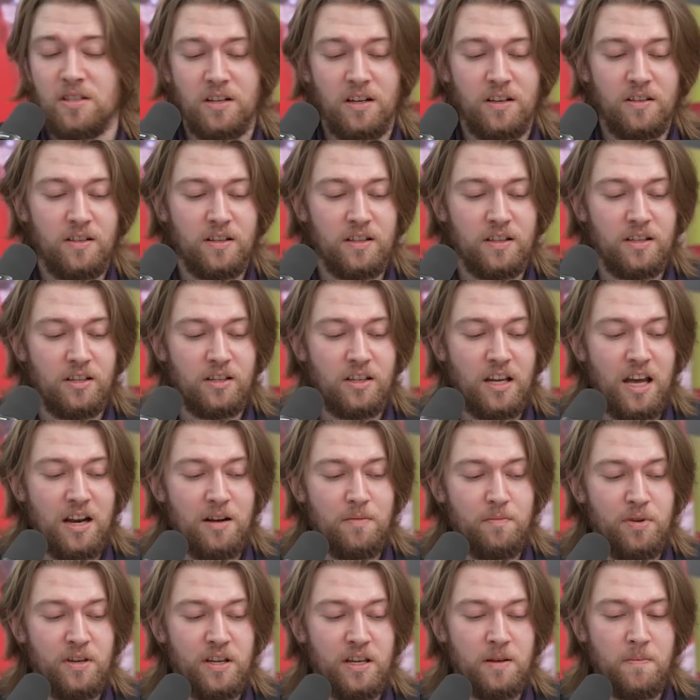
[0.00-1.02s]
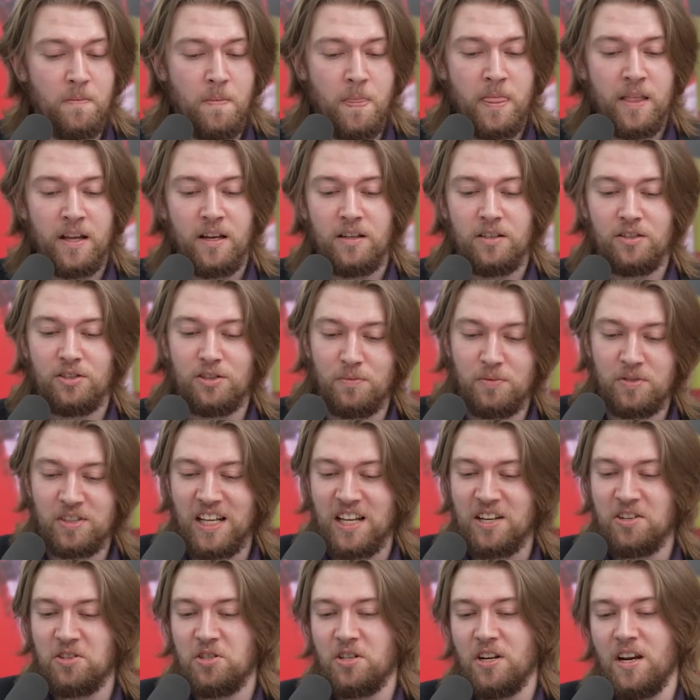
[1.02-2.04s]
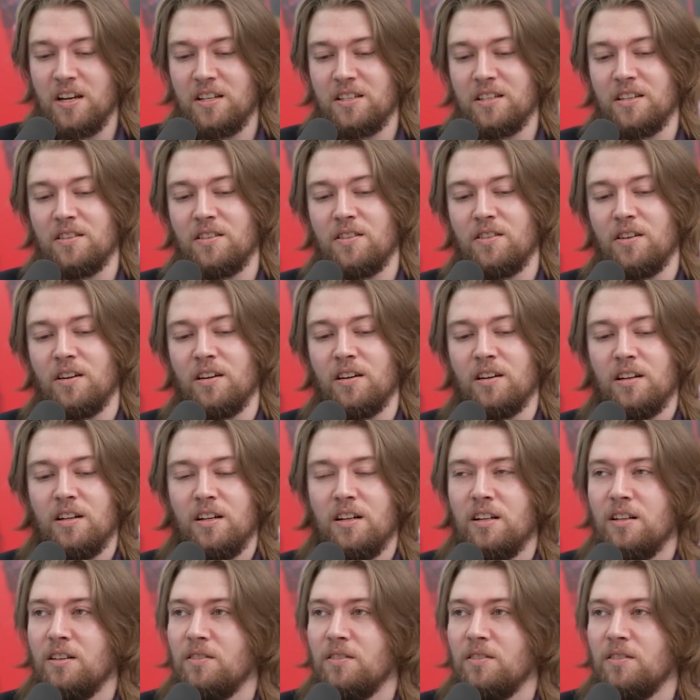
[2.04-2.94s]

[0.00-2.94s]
and I think it can be substantiated, that